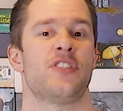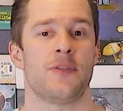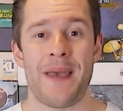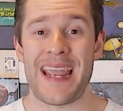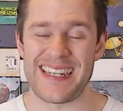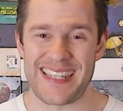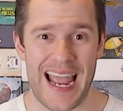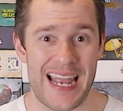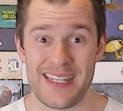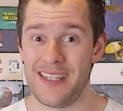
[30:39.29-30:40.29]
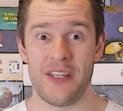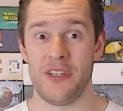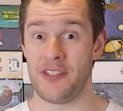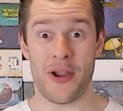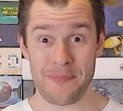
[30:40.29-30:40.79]
space. And
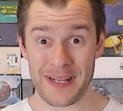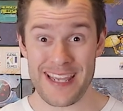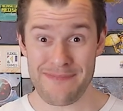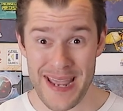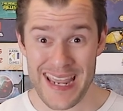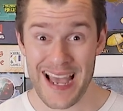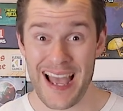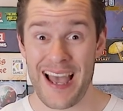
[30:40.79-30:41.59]
you don't believe me?